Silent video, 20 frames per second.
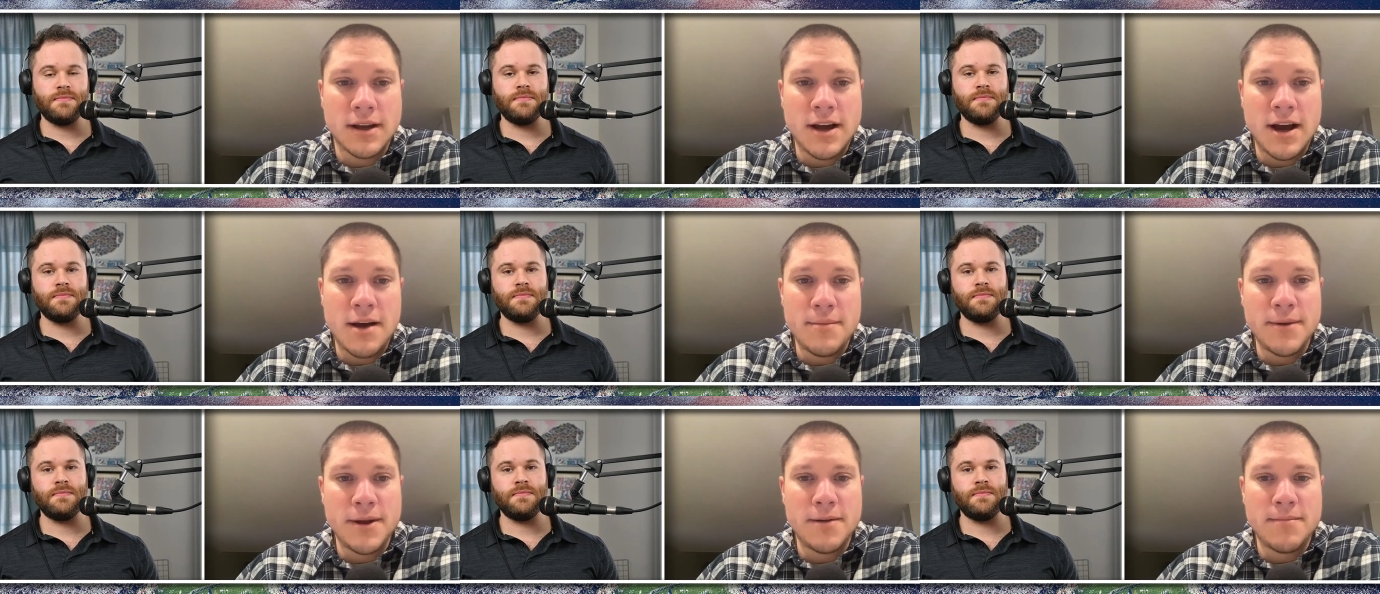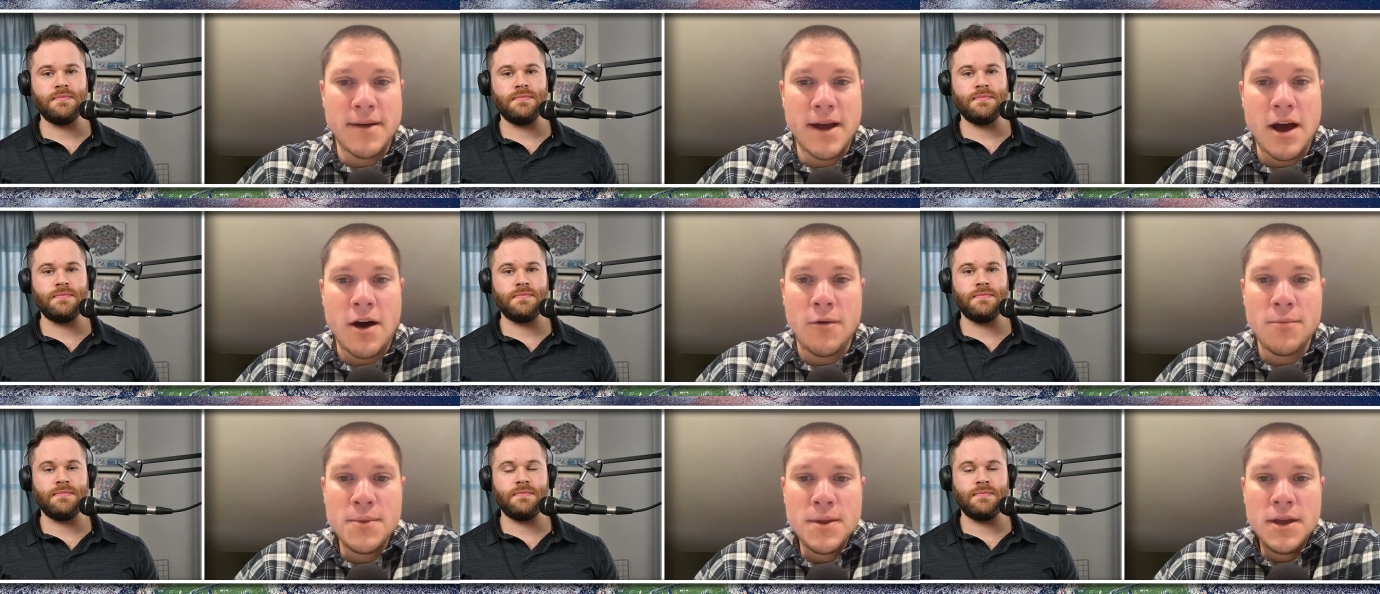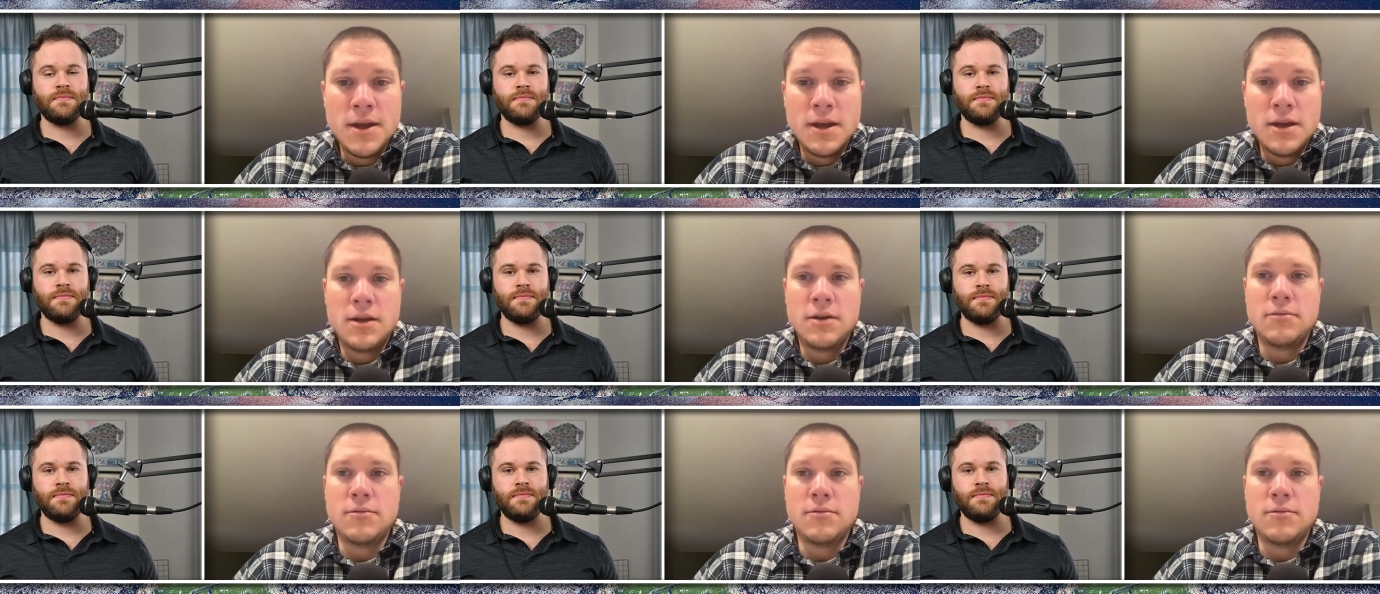Speaker 1: a comment about,
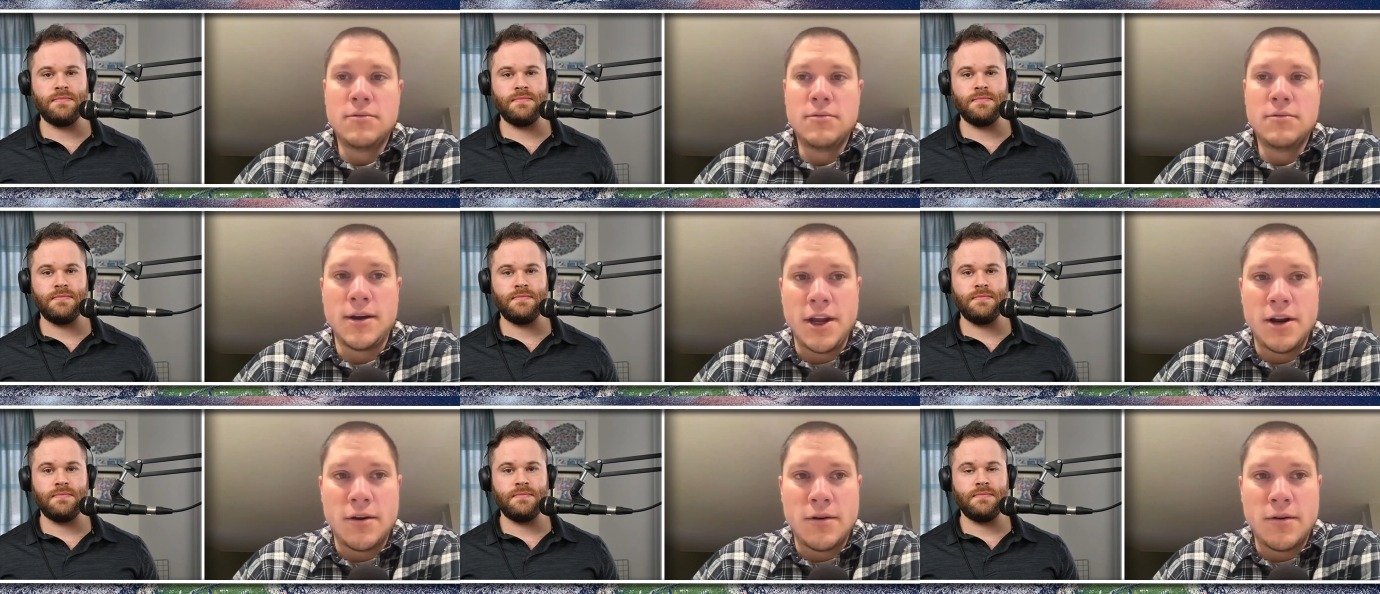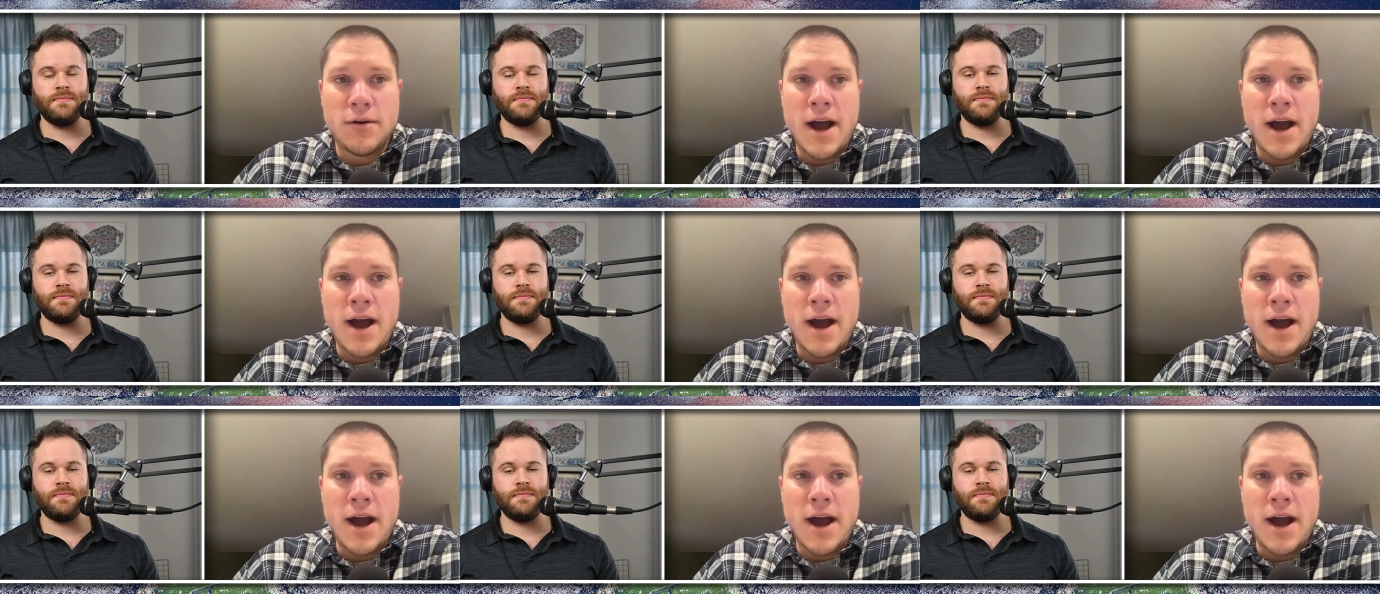well,